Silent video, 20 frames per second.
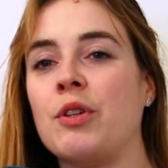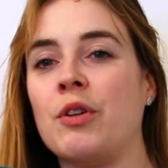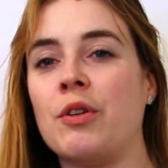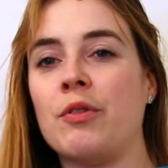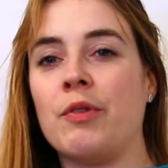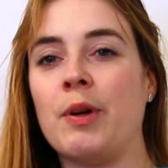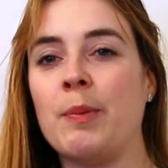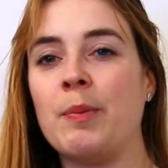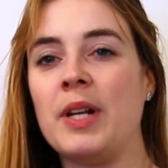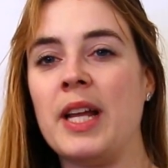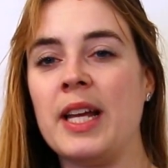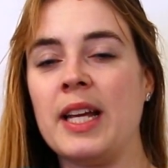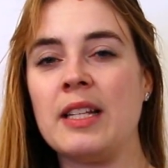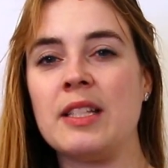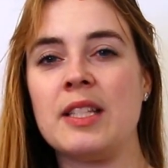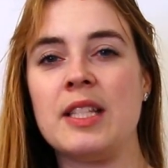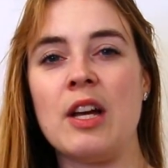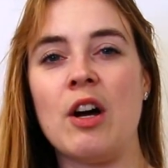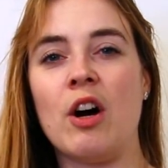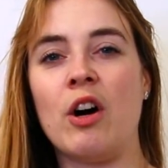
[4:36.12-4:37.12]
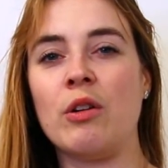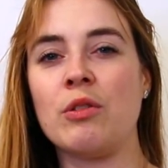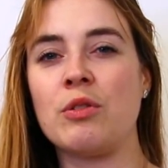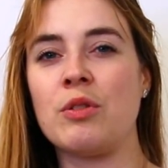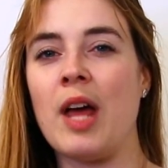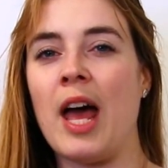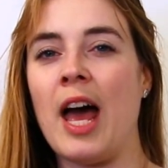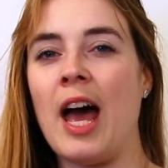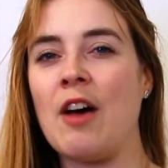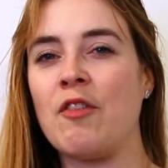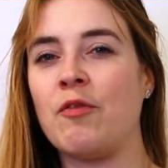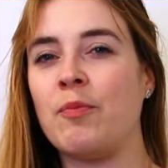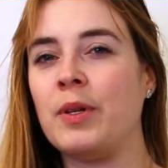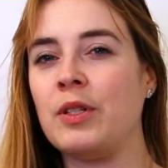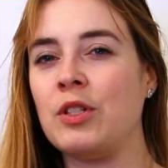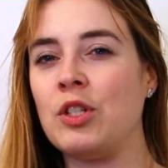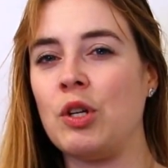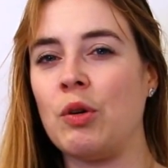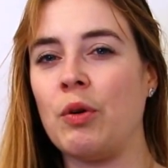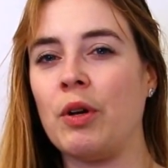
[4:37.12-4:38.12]
Girl ribbed leggings, they also have
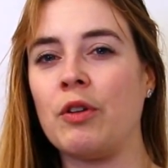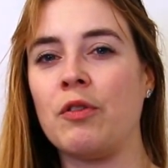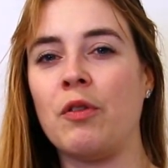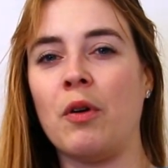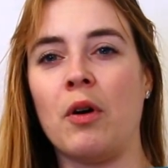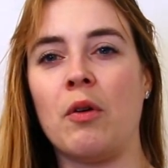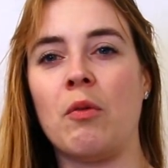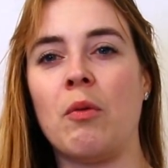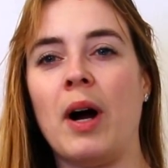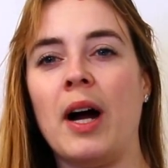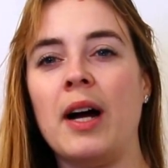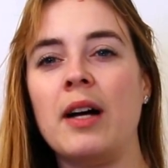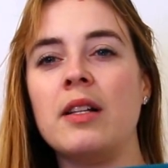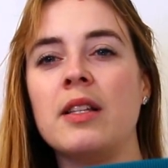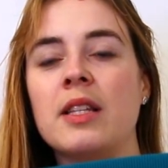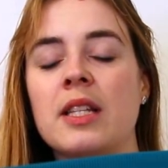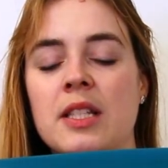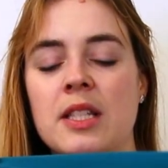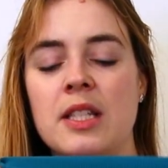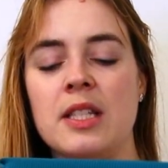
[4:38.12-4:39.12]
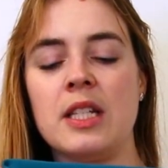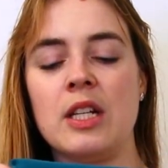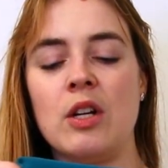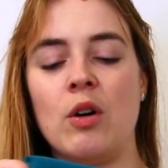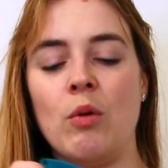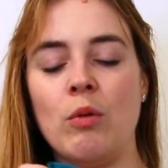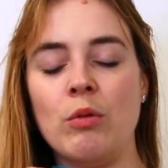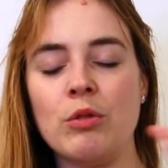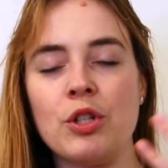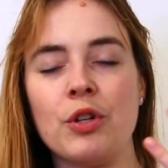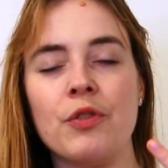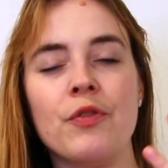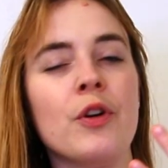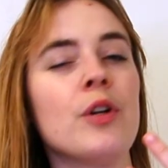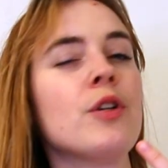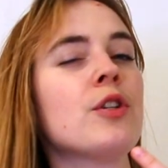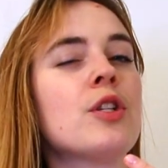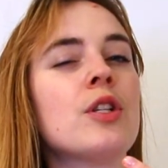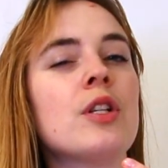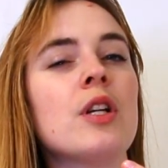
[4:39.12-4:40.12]
been doing for a while. This is an older
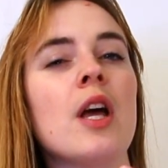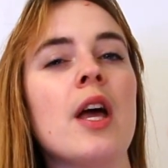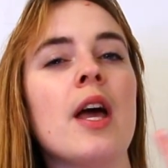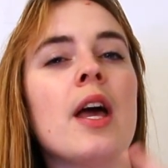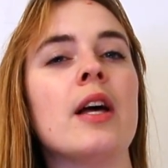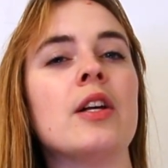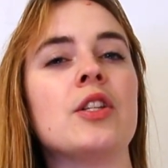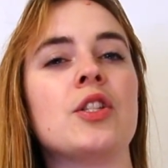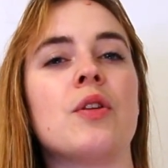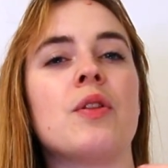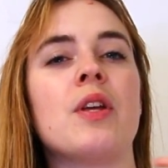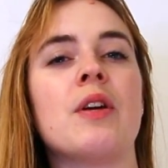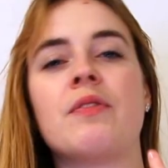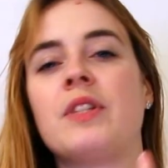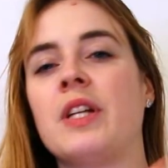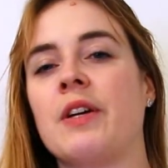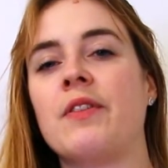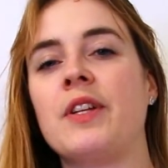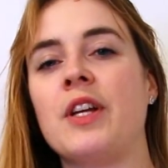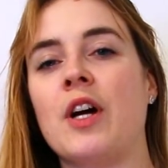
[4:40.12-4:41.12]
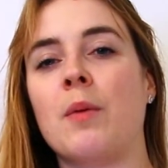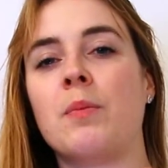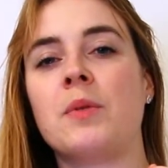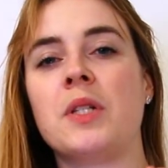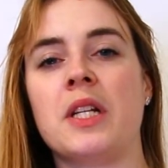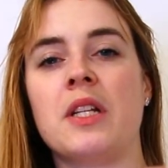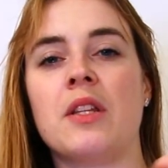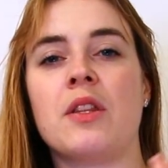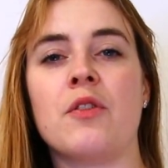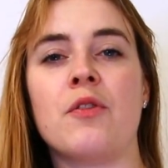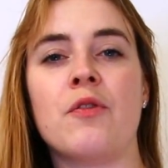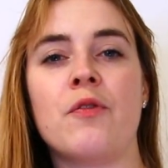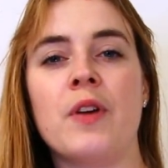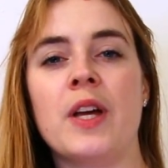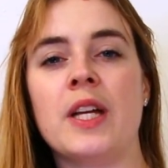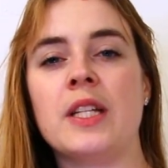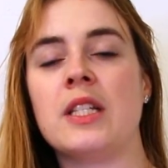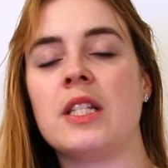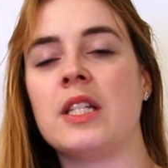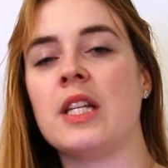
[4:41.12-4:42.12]
version, so they've definitely updated the
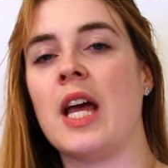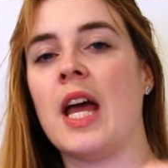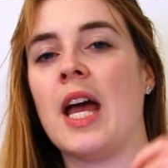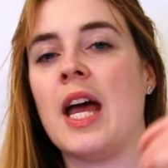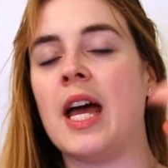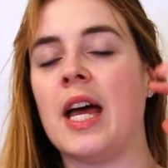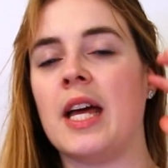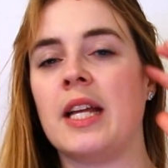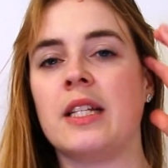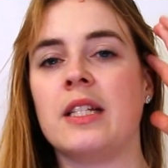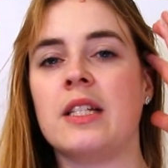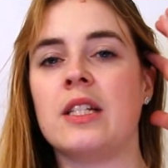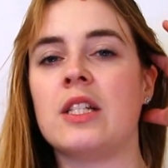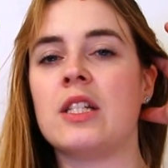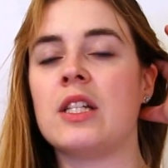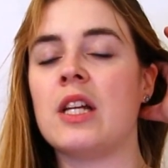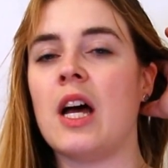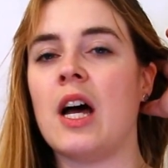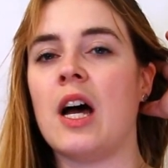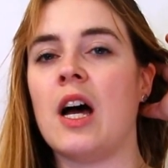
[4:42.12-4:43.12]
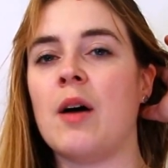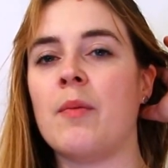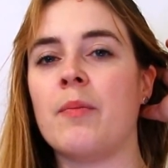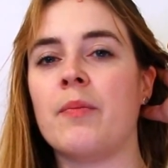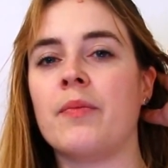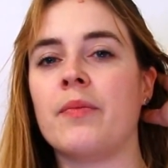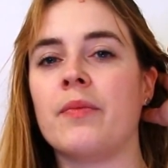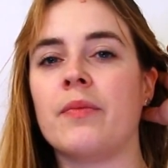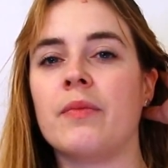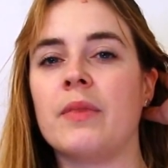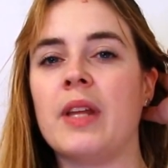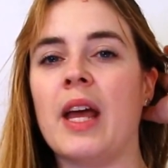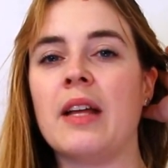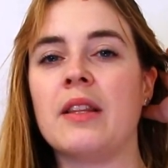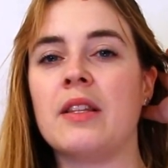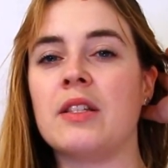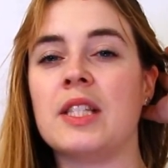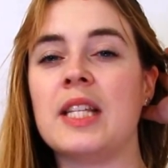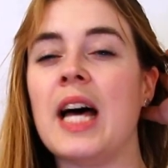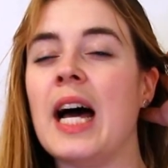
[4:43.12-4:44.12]
fit and
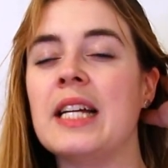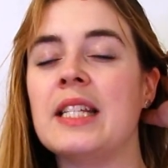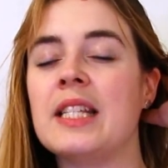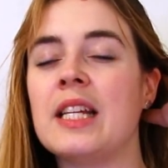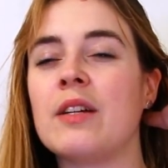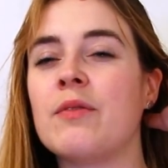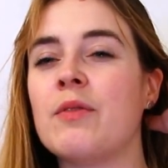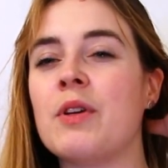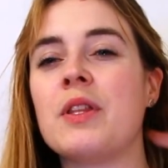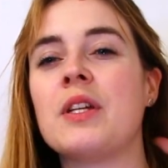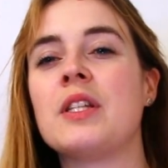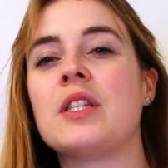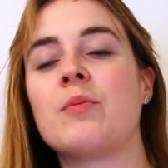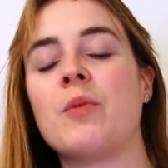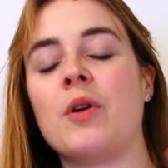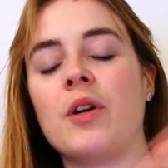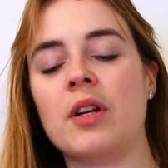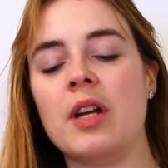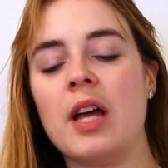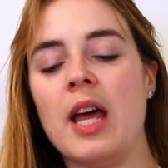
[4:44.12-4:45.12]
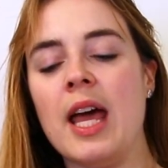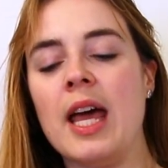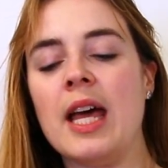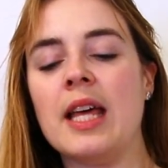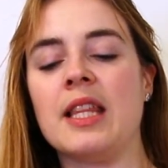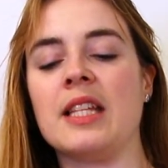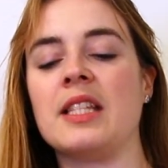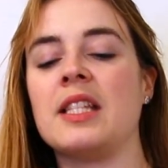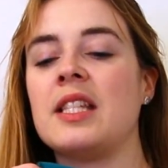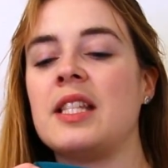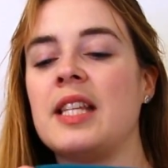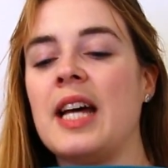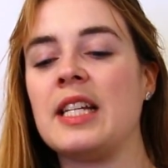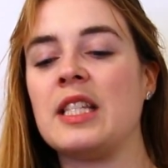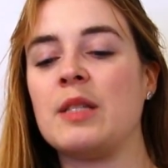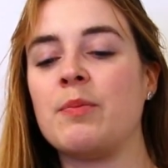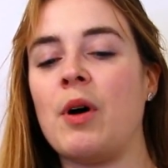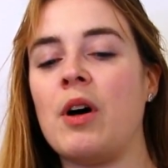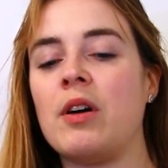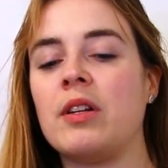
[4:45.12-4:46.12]
the sizing with this one. This is a size
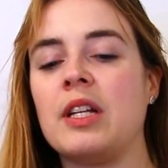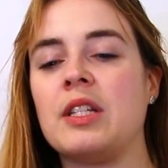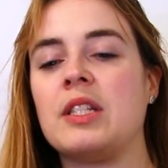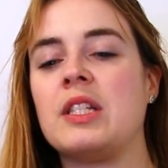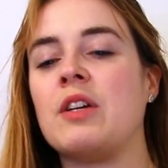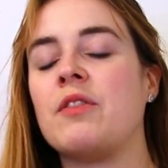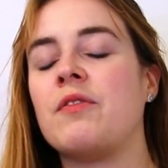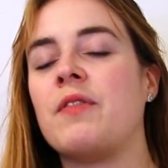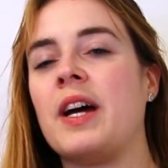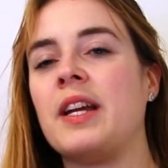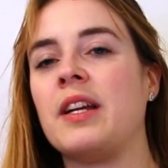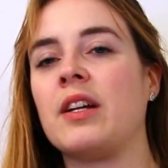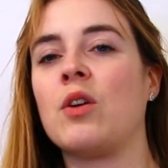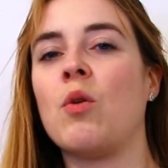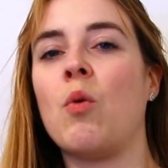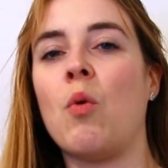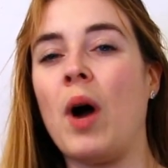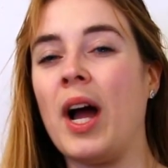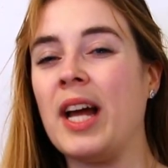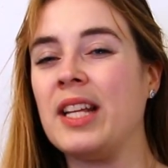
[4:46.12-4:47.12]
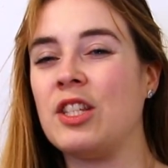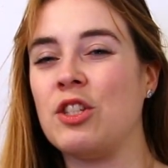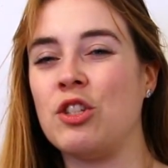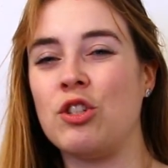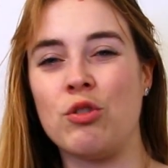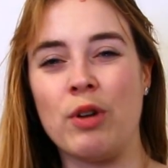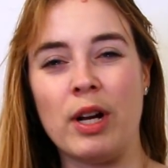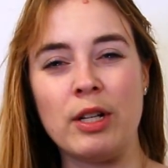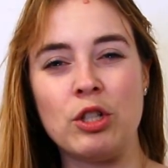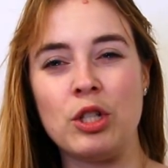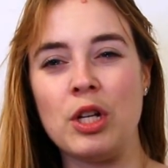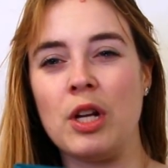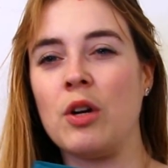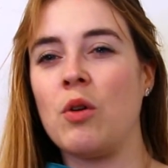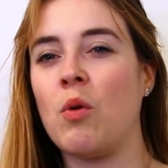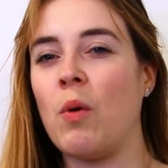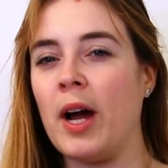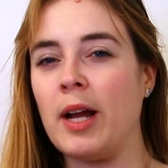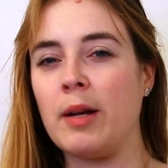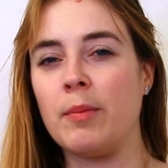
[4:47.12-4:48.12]
small, and I still find it quite stretchy and
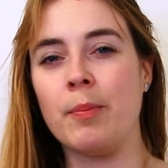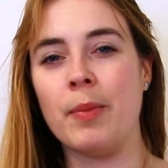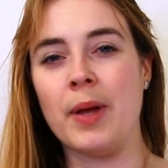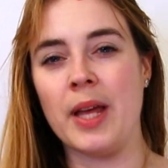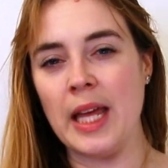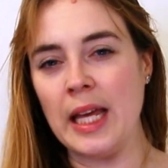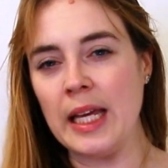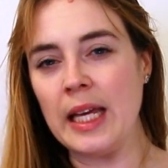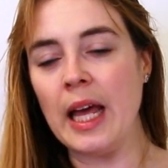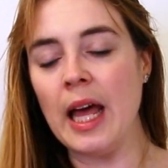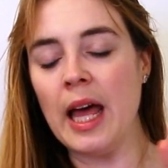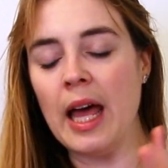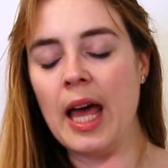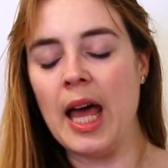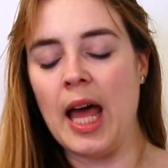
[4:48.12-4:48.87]
quite big.